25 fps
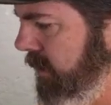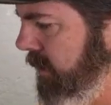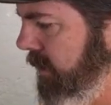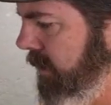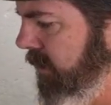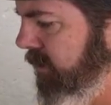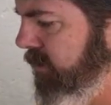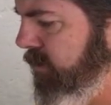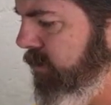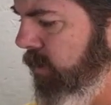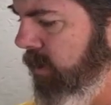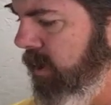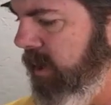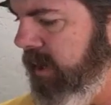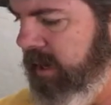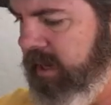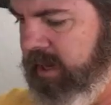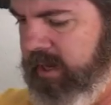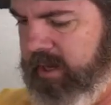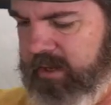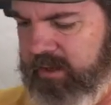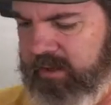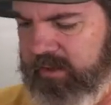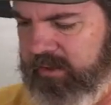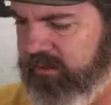This one
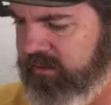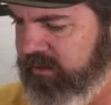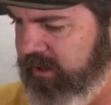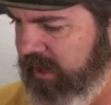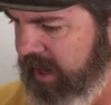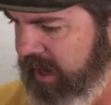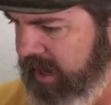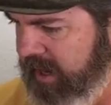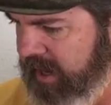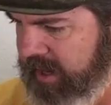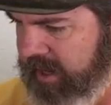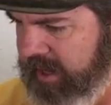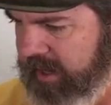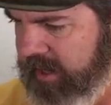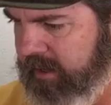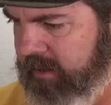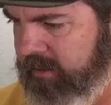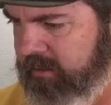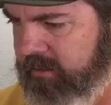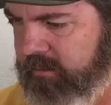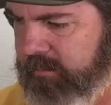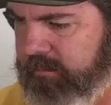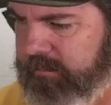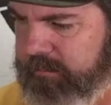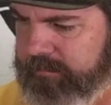is
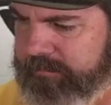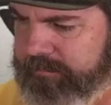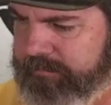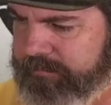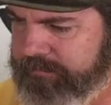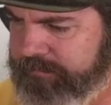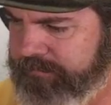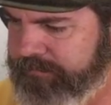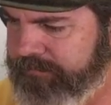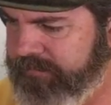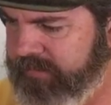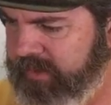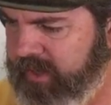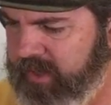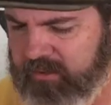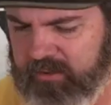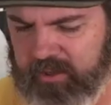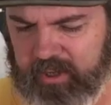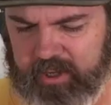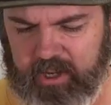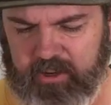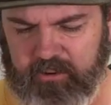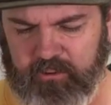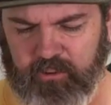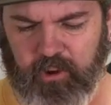it's
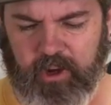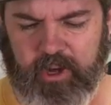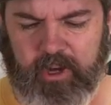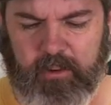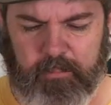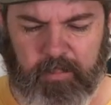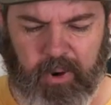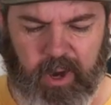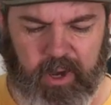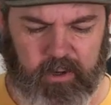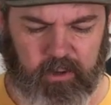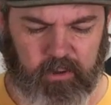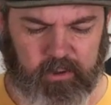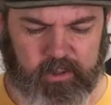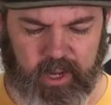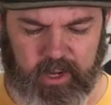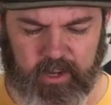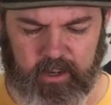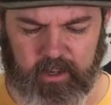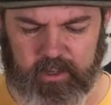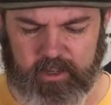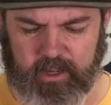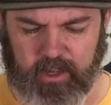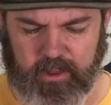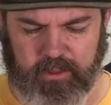like a drink bottle, kind
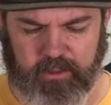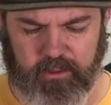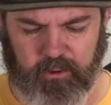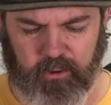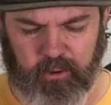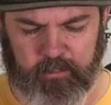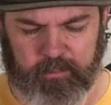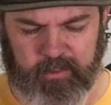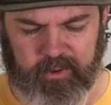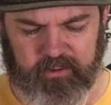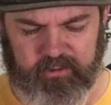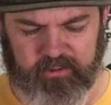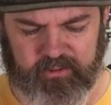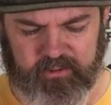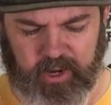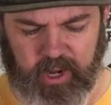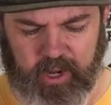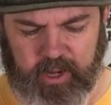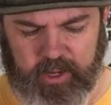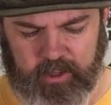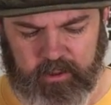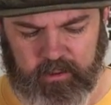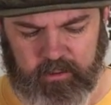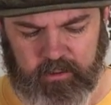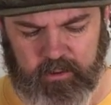of like a thermos
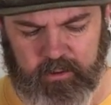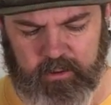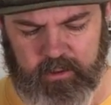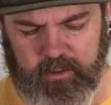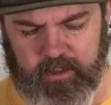style.